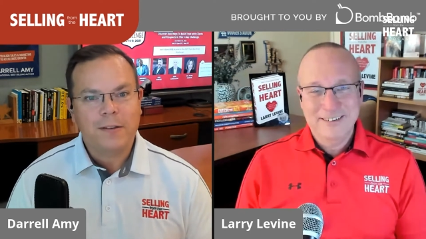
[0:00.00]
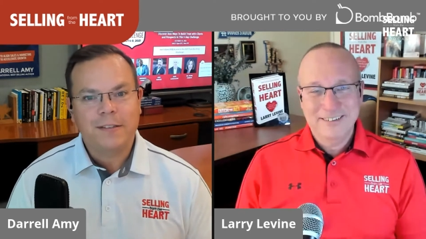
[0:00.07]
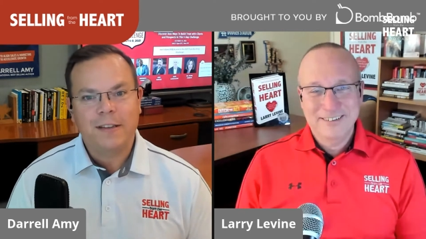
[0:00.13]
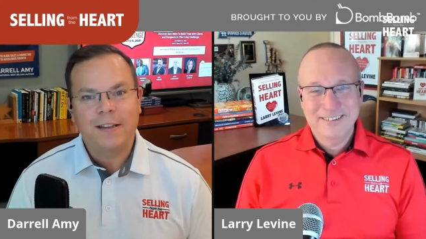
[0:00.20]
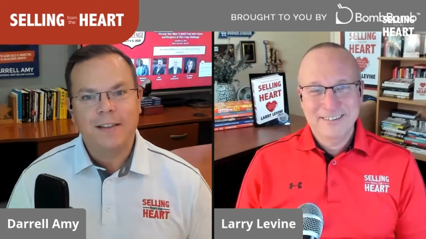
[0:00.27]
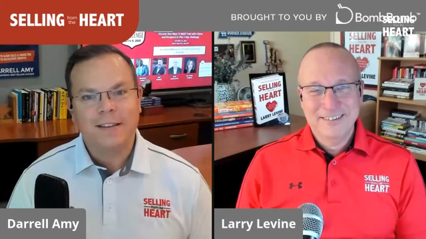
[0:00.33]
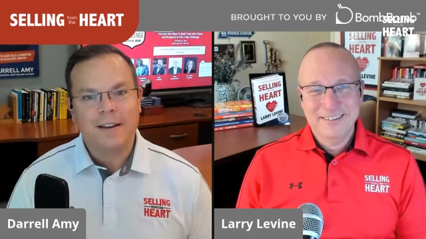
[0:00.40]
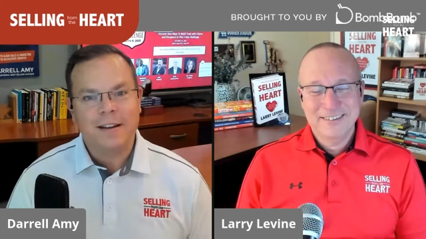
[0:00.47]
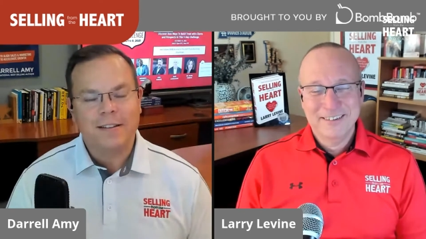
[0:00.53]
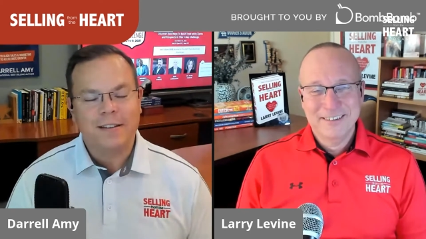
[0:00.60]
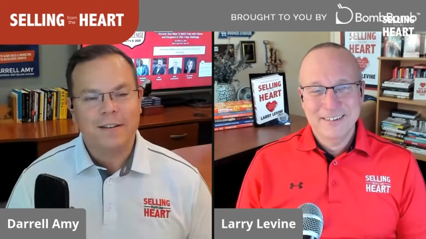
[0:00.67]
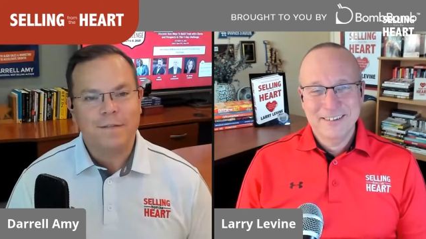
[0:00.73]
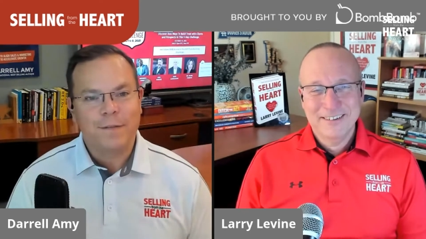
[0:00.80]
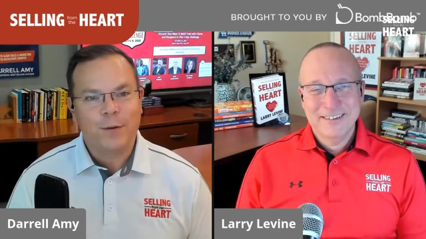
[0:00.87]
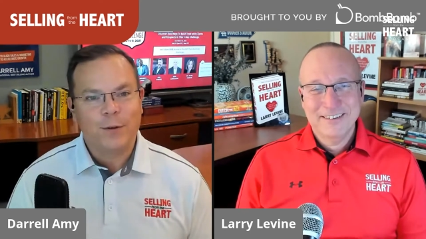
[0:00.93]
Speaker 1: season is
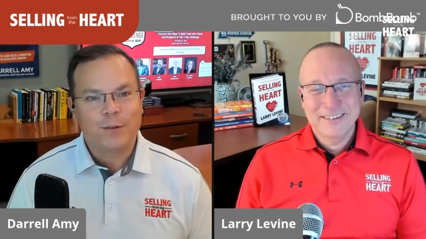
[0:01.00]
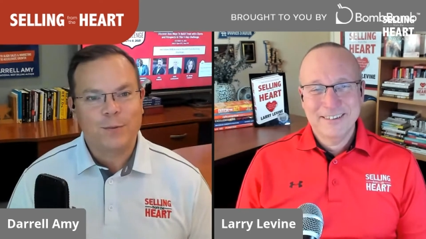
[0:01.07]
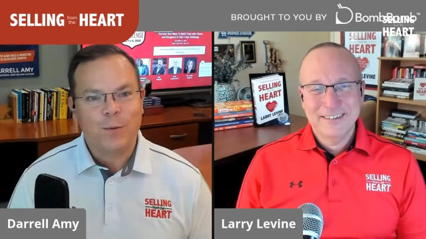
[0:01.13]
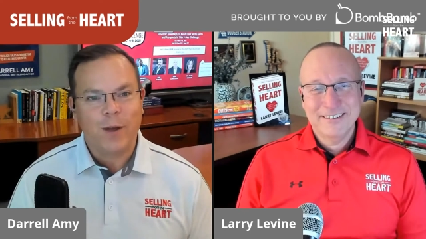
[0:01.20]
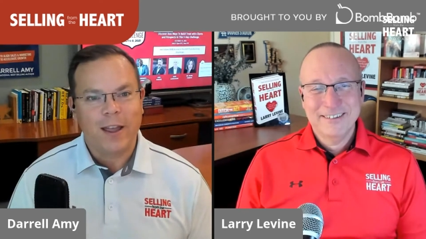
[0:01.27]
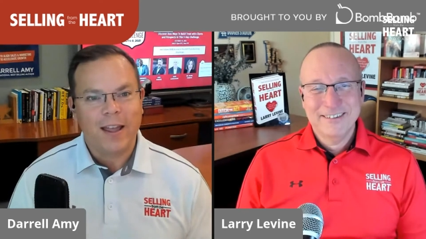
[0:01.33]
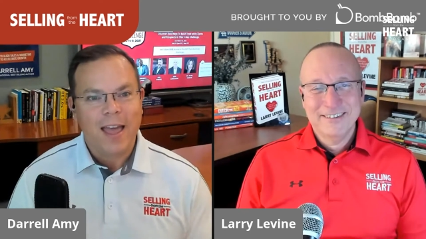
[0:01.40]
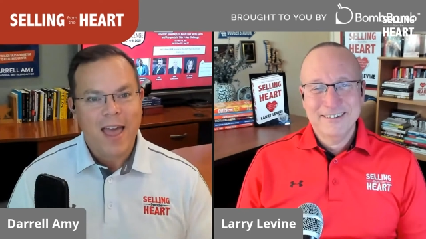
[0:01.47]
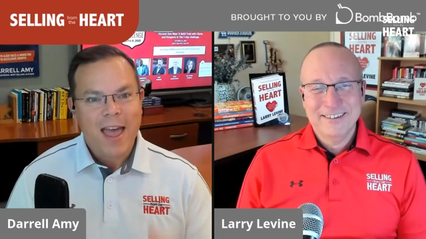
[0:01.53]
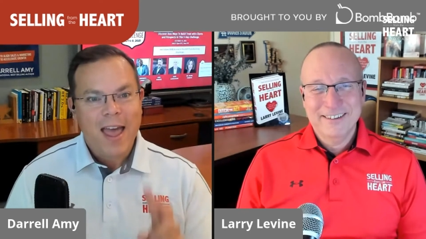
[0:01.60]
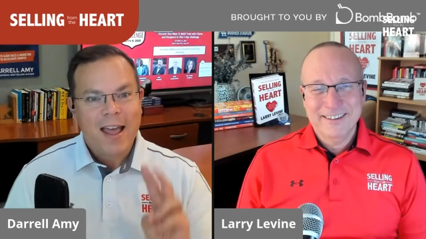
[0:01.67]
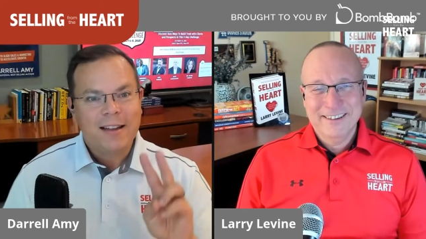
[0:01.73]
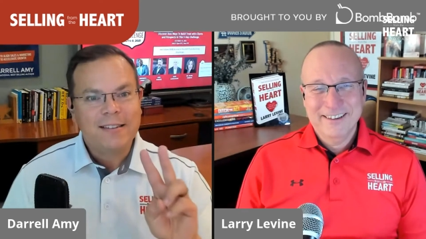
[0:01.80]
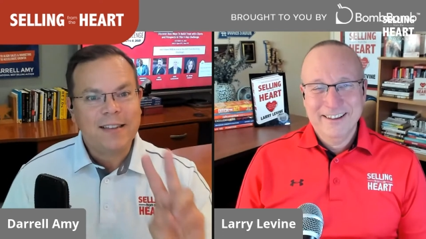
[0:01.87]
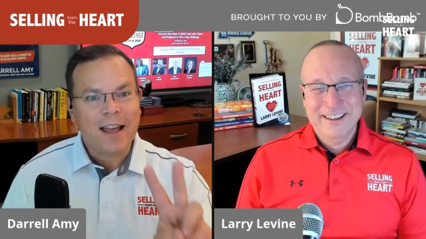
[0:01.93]
in full swing,
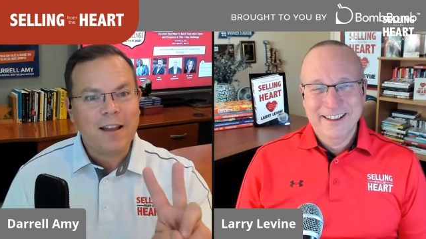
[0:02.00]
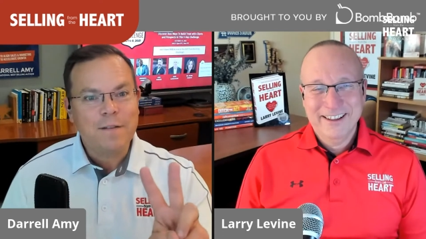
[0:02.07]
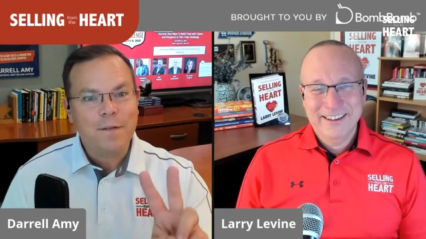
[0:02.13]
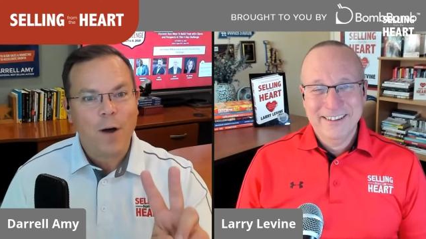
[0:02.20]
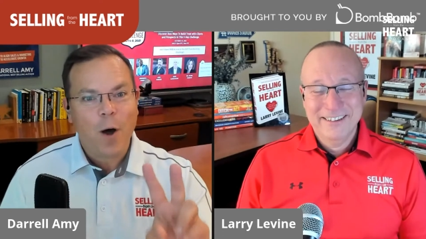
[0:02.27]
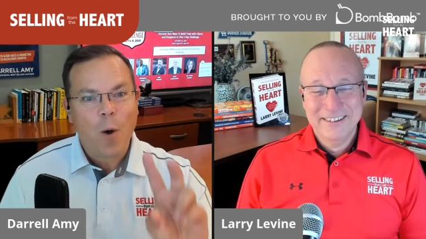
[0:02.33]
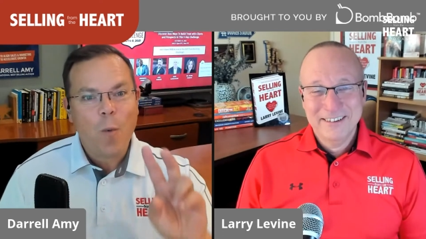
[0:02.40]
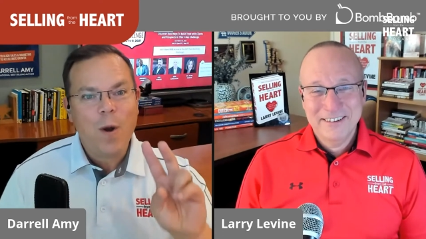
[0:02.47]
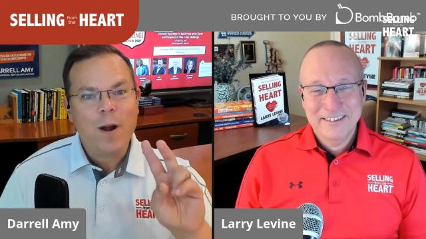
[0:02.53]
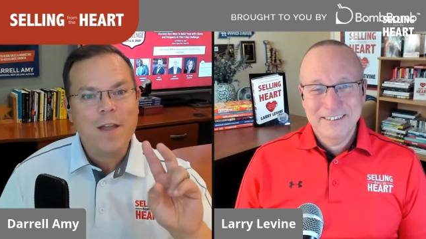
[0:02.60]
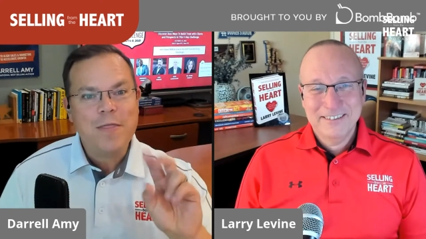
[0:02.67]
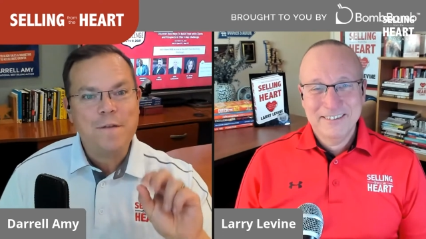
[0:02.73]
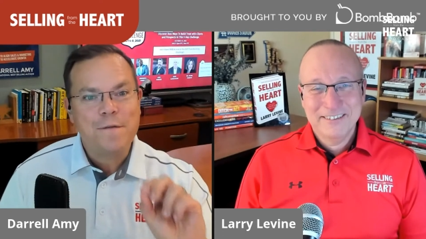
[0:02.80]
and second of all, we're in the